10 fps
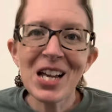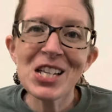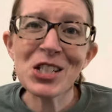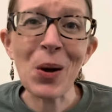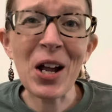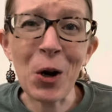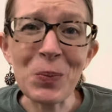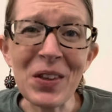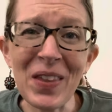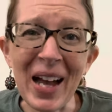So I
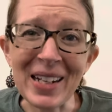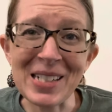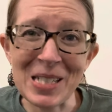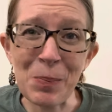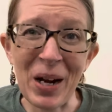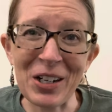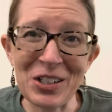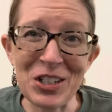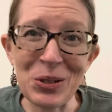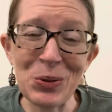hope that that
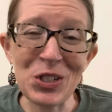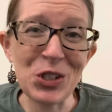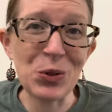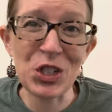inspired you to